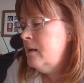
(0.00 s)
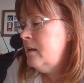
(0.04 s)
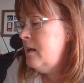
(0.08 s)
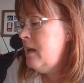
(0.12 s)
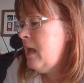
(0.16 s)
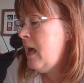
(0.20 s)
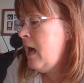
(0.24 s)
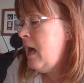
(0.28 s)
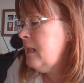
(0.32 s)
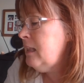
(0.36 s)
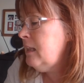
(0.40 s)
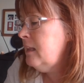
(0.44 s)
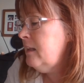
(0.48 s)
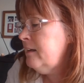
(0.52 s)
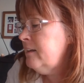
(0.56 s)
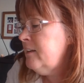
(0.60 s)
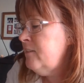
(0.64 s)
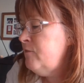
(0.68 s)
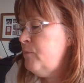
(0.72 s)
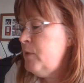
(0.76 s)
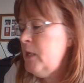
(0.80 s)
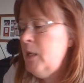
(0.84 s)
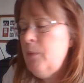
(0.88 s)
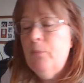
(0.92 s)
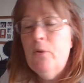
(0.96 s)
Not a lot
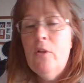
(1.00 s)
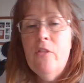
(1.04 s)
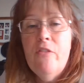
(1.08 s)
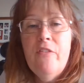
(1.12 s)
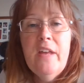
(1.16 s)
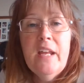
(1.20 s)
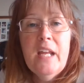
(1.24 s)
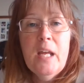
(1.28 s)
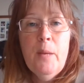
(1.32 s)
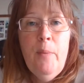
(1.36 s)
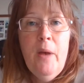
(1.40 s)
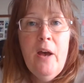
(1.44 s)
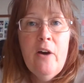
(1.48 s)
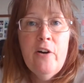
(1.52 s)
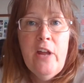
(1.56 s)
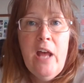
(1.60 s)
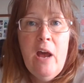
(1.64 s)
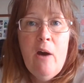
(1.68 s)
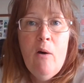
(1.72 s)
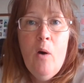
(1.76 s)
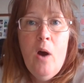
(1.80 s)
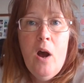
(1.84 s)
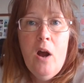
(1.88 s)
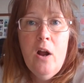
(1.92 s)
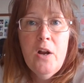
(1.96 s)
of people think about
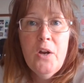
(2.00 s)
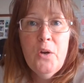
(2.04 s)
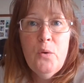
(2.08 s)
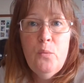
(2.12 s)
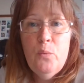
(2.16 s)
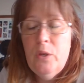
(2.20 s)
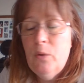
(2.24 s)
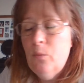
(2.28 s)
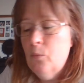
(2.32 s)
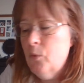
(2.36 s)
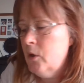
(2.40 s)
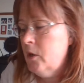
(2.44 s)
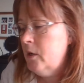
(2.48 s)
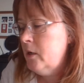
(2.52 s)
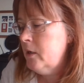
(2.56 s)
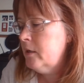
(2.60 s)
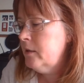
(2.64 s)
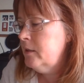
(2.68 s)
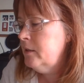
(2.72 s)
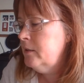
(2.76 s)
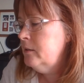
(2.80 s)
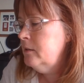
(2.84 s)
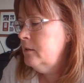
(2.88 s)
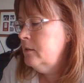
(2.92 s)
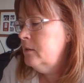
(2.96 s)
how hard we
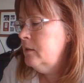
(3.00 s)
work.